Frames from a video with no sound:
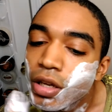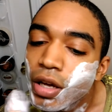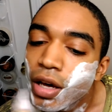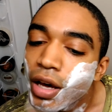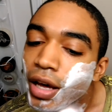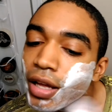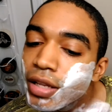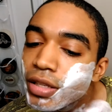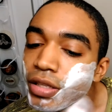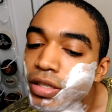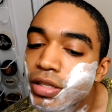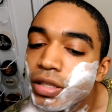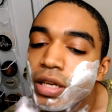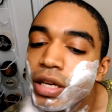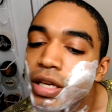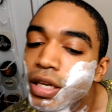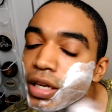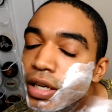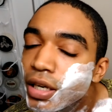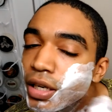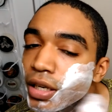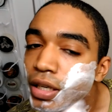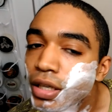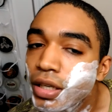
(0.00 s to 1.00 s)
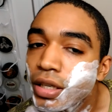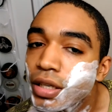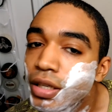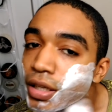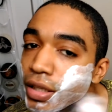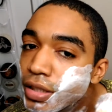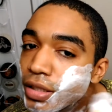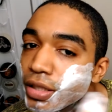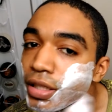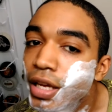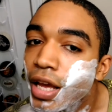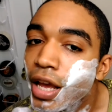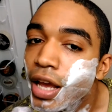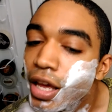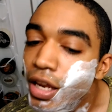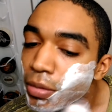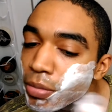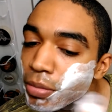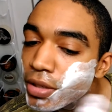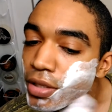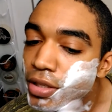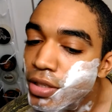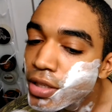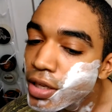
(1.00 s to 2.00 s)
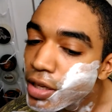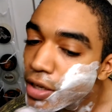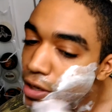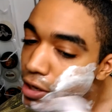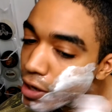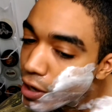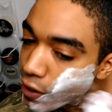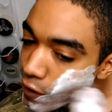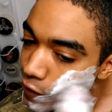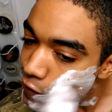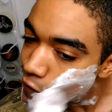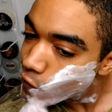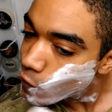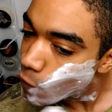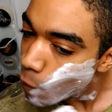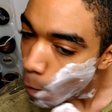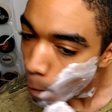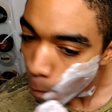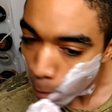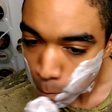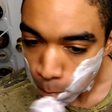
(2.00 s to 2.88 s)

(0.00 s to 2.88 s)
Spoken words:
That's a cannabis scent, guys.